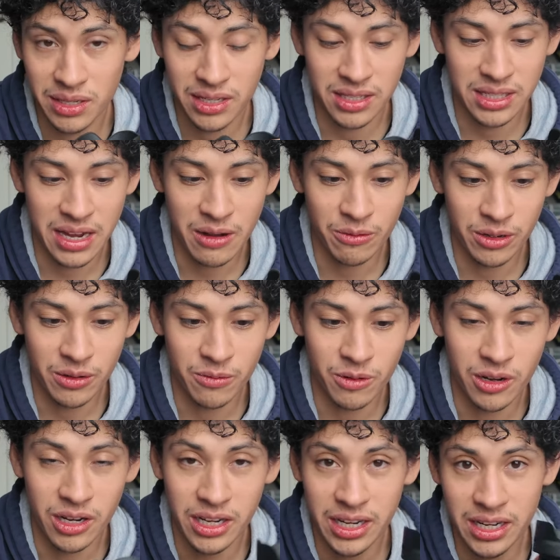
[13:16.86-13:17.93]
because I wouldn't
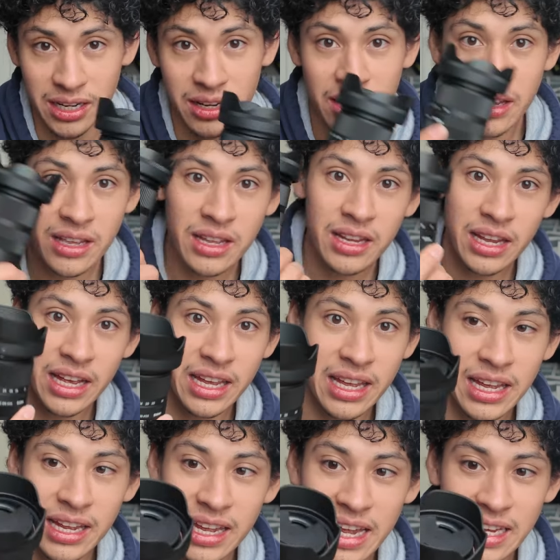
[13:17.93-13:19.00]
want it, like,
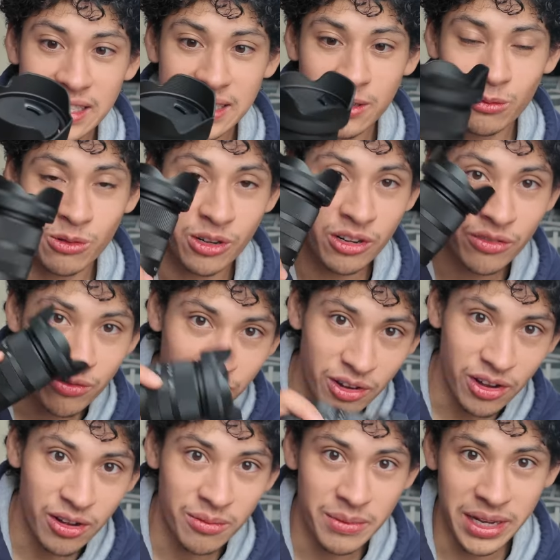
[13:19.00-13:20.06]
in case it were to
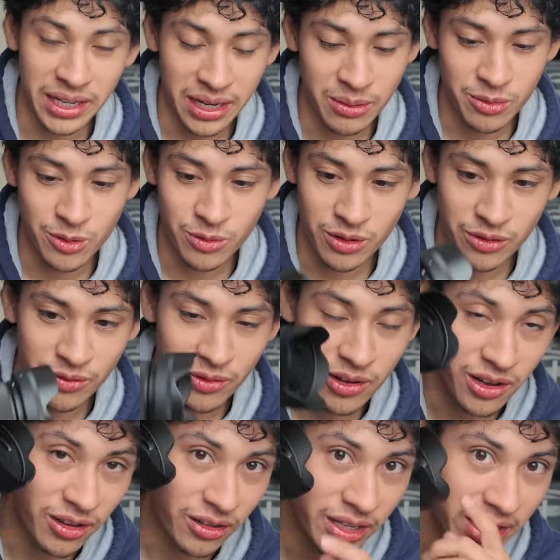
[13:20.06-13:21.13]
fall, my camera were to fall,